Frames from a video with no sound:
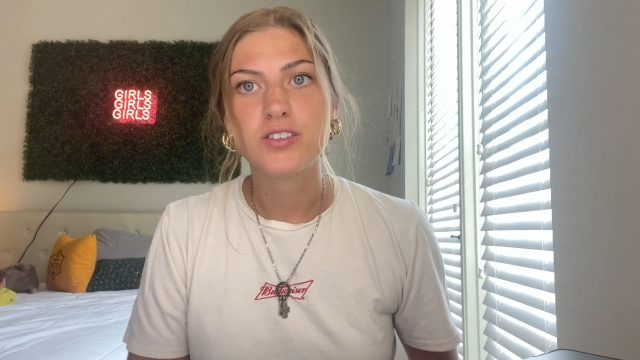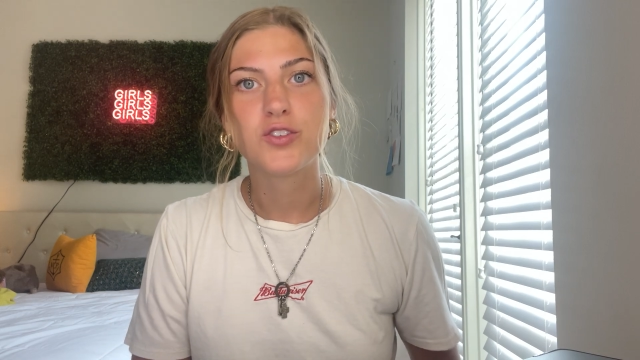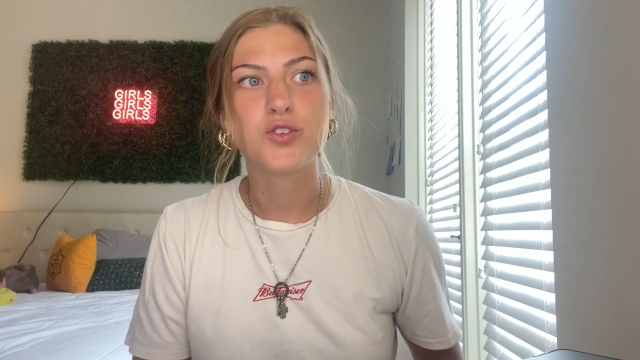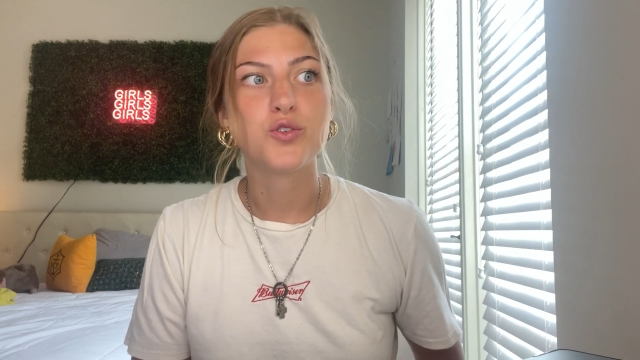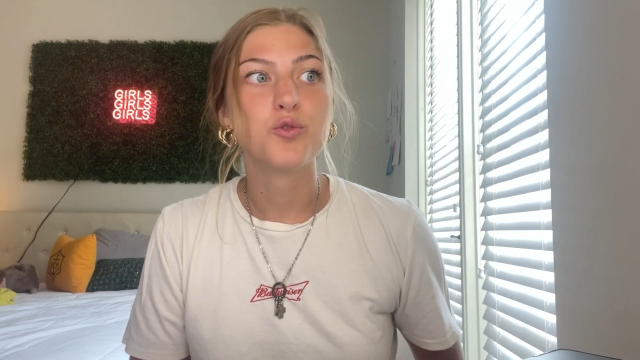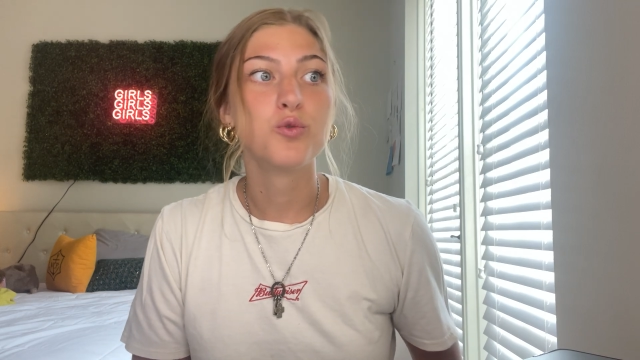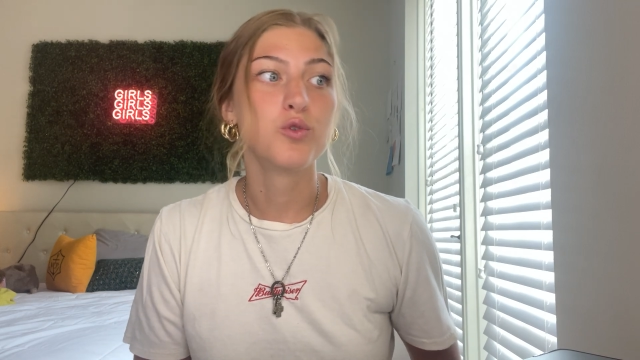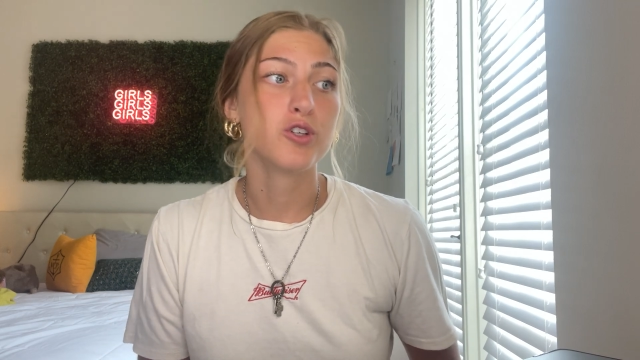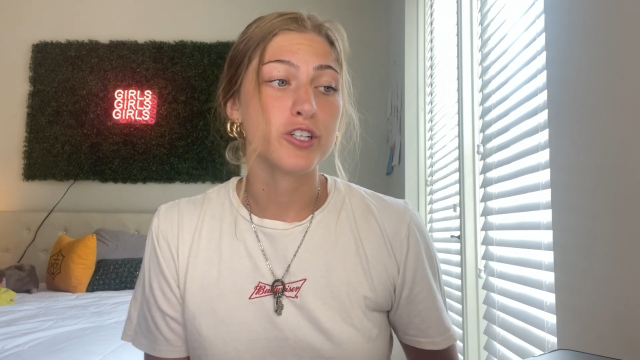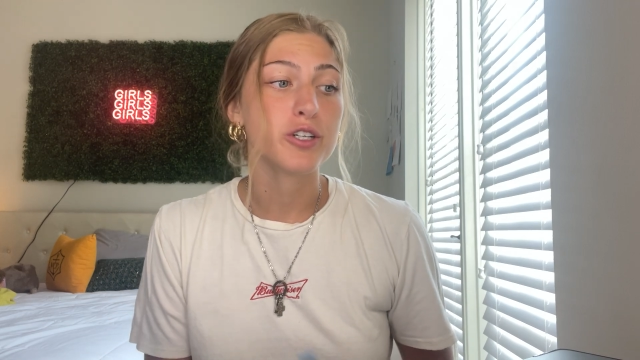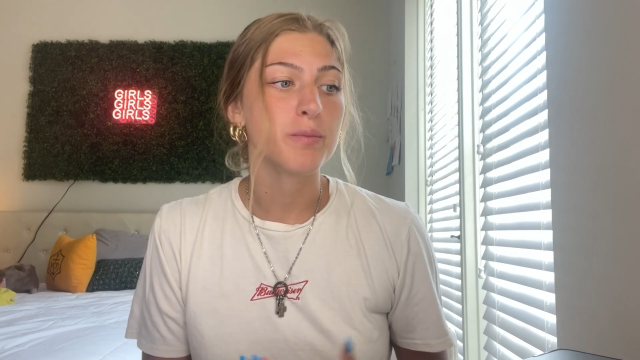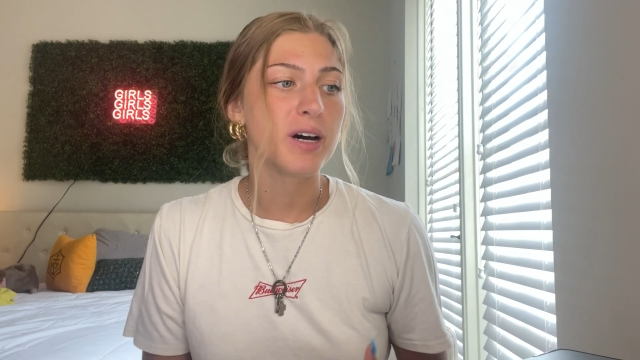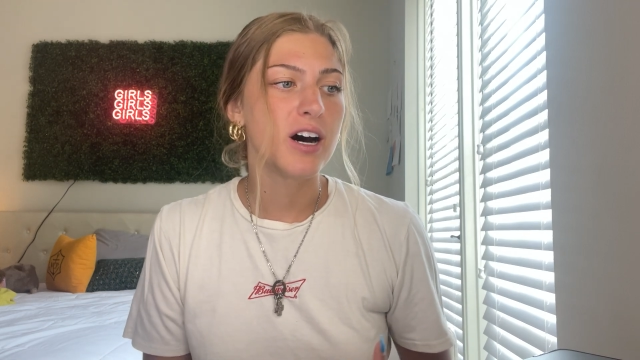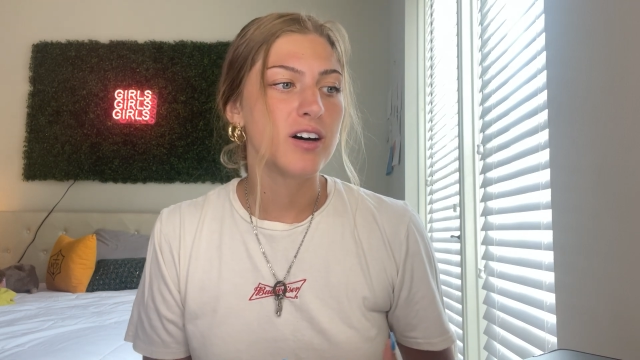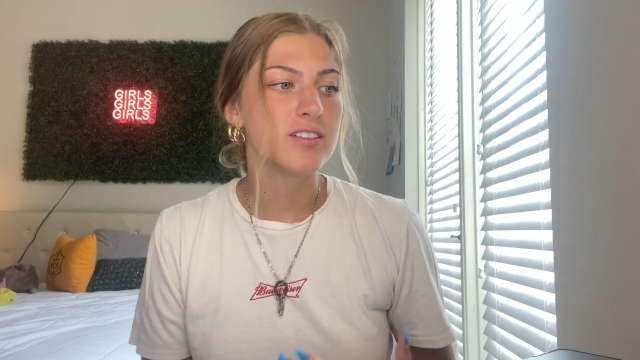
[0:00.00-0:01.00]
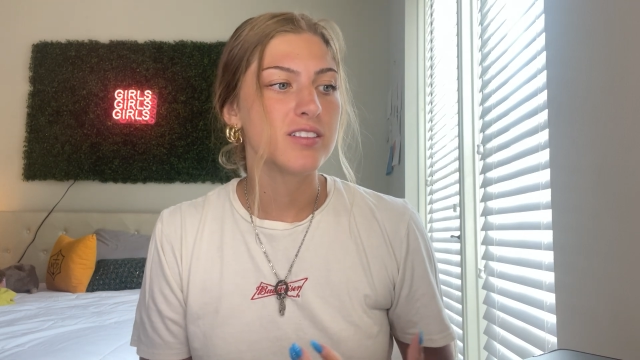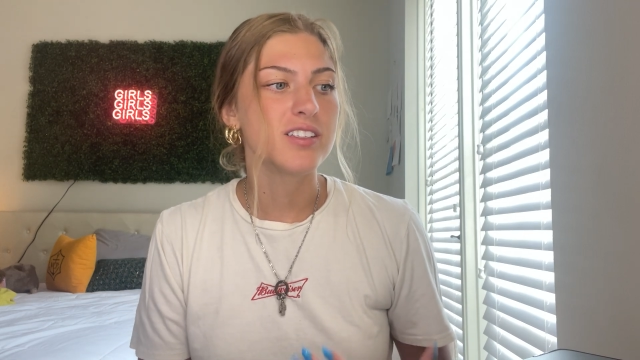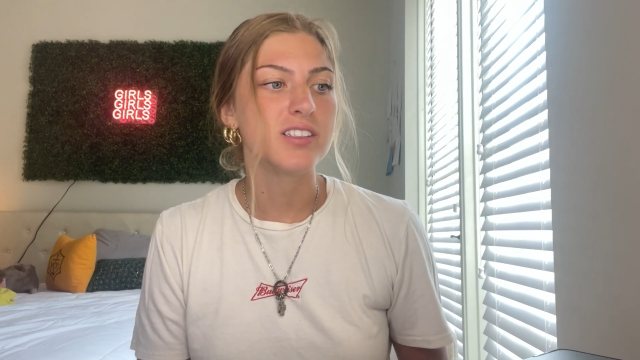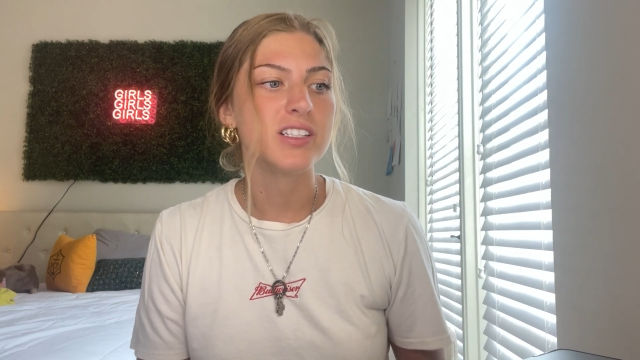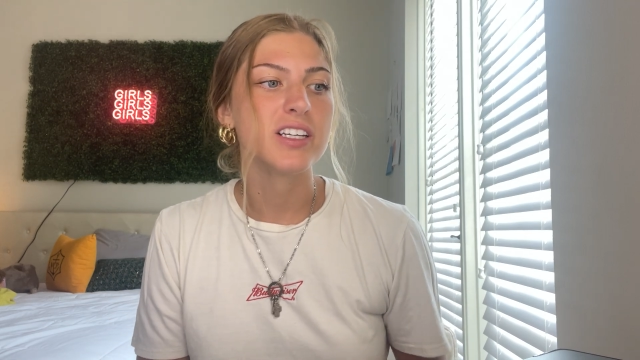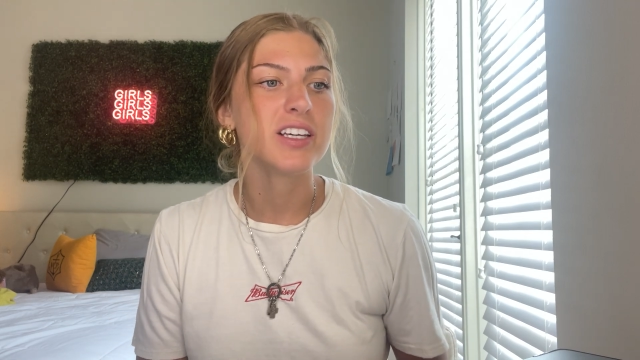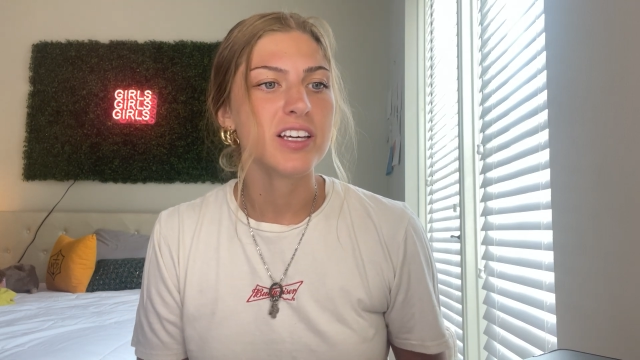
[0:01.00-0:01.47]
to learn about and to
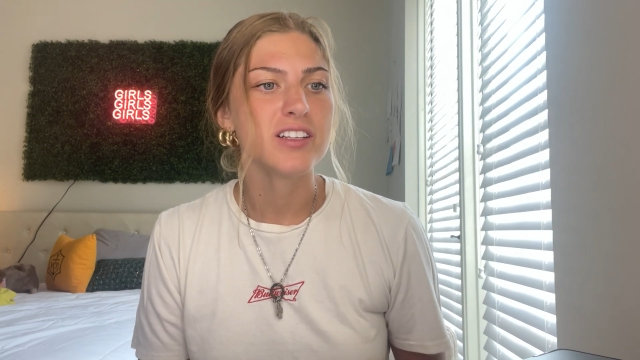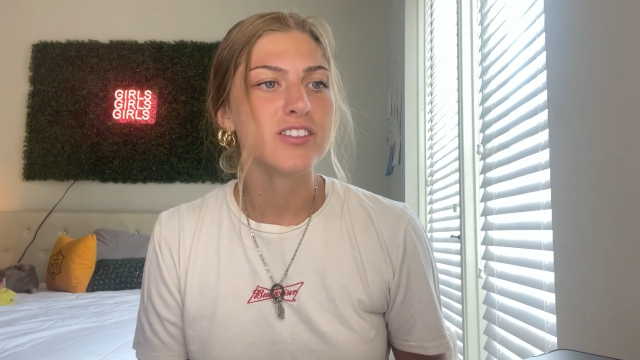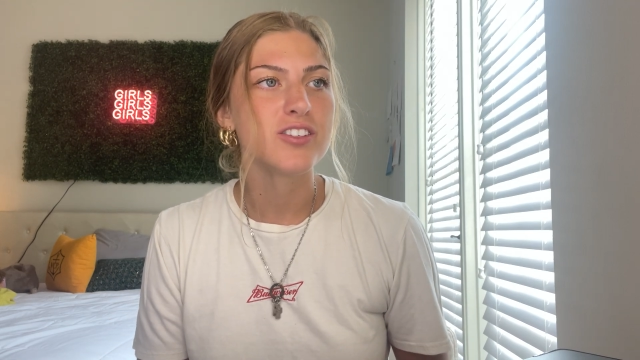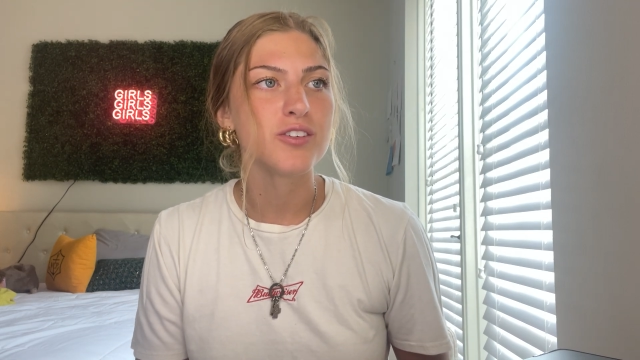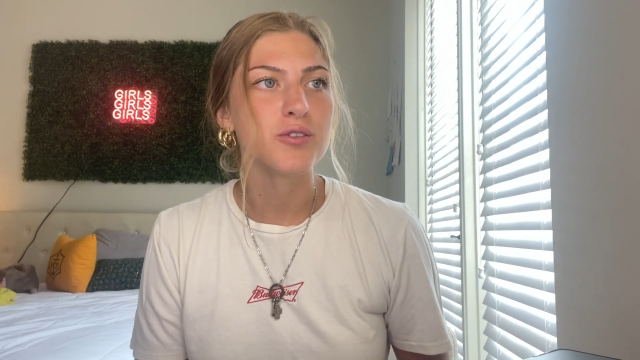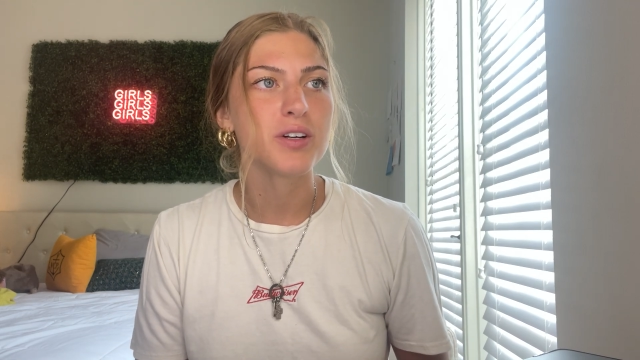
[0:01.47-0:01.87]
dig into,